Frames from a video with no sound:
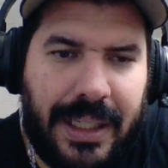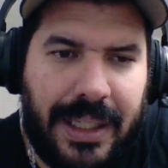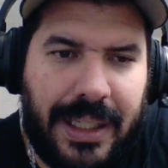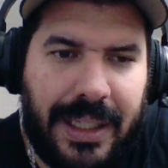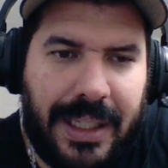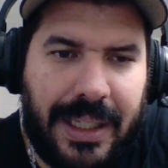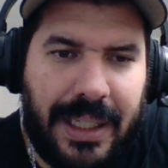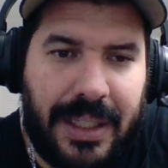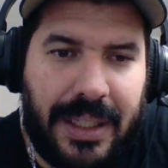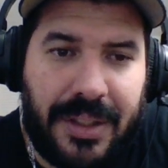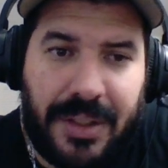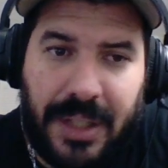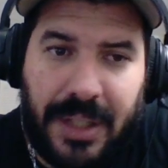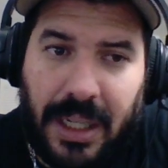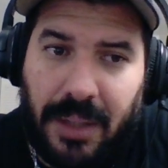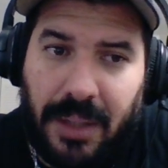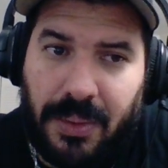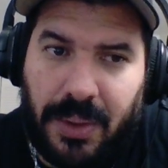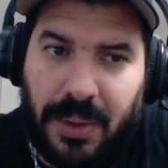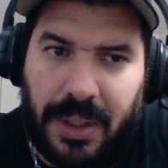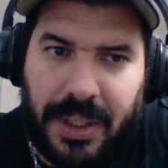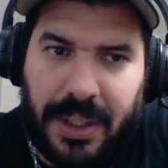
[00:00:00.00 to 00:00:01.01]
It's not
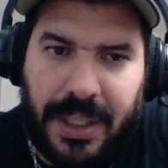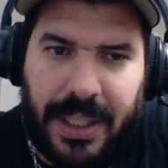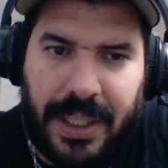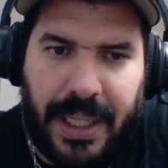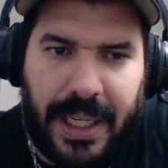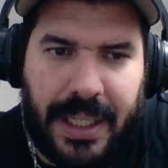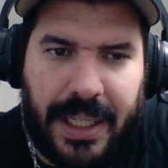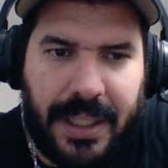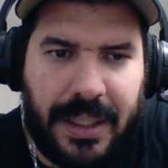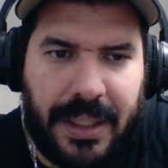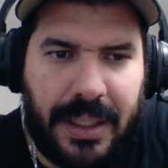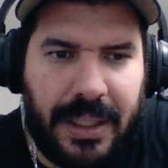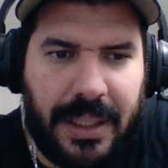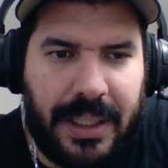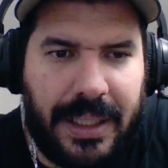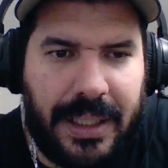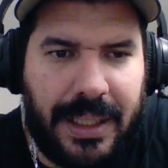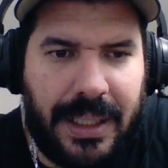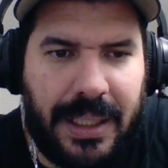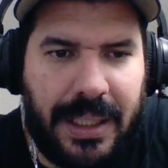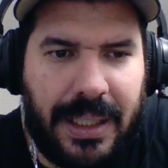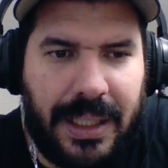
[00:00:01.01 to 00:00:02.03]
rook d8.
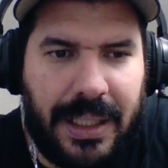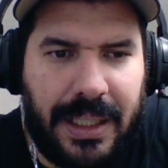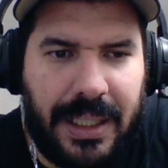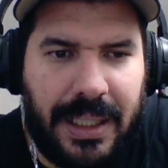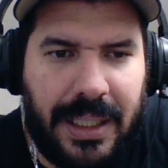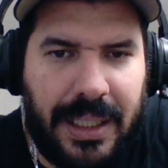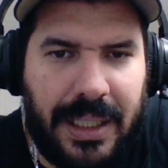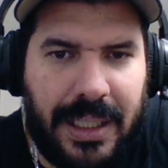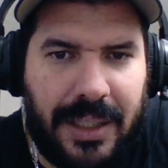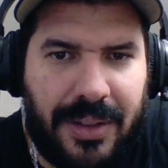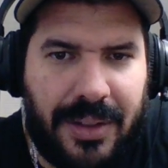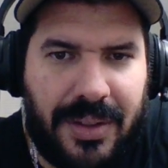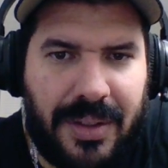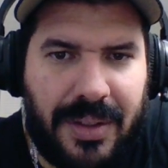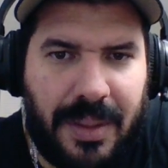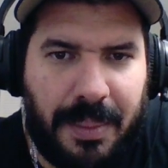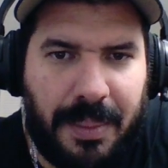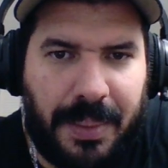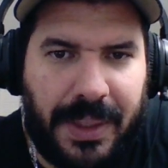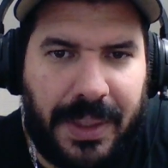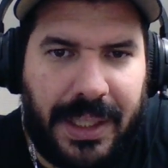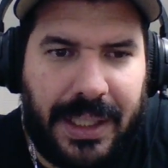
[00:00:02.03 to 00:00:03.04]
It's
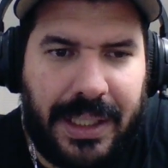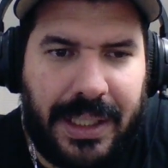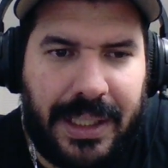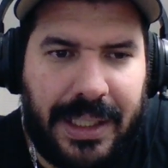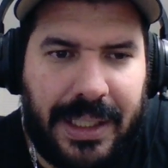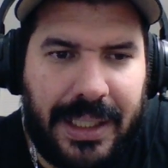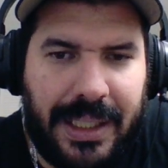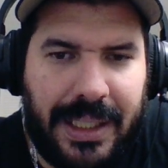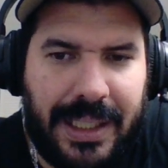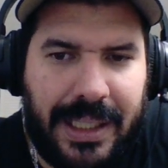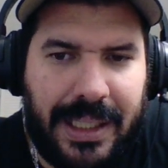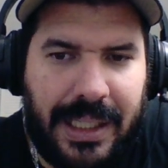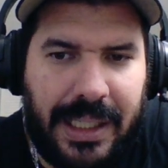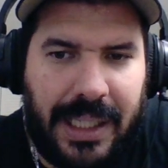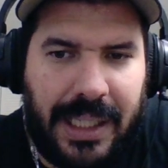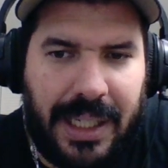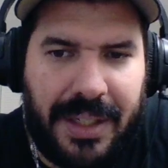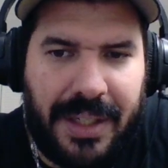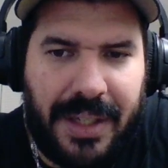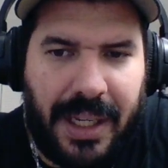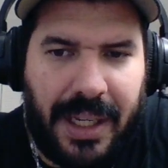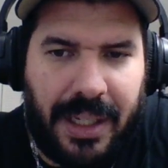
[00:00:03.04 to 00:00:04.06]
simply e
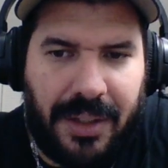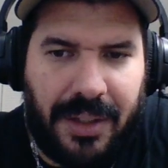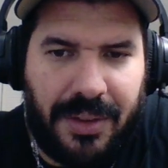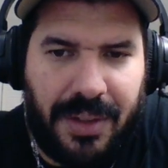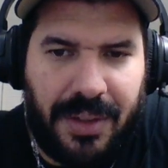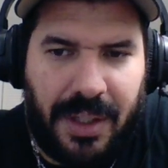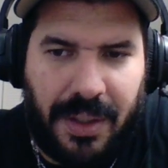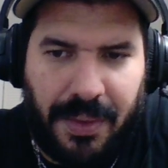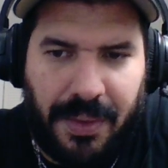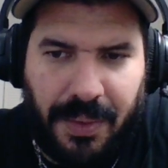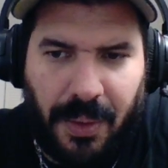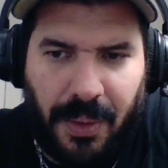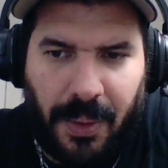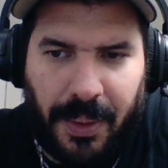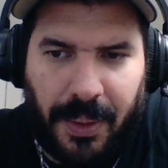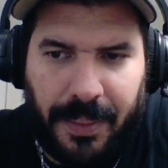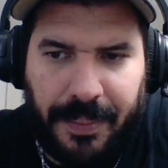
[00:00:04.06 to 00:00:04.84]
takes d4.